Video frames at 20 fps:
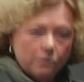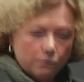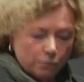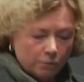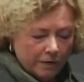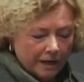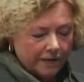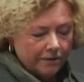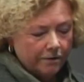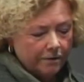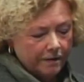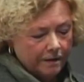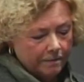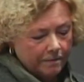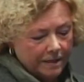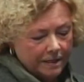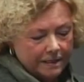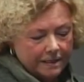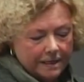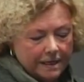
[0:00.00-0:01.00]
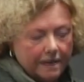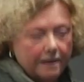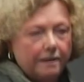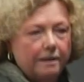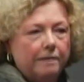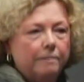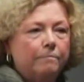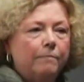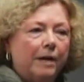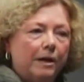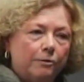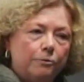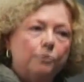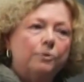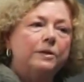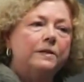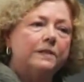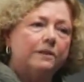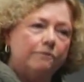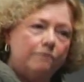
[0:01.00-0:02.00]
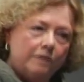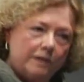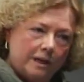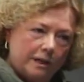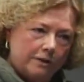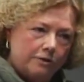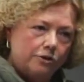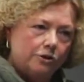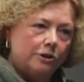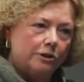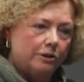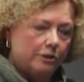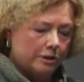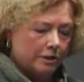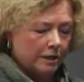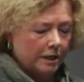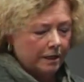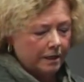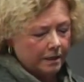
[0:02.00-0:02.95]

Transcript: rather than maintaining boundaries of nation,